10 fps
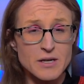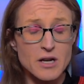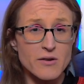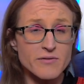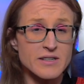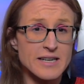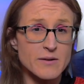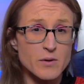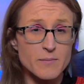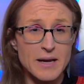but hopefully
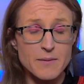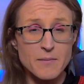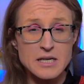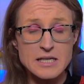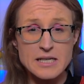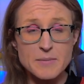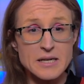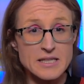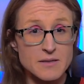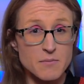it will make my
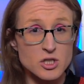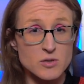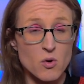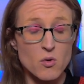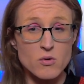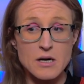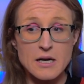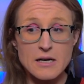opinion much more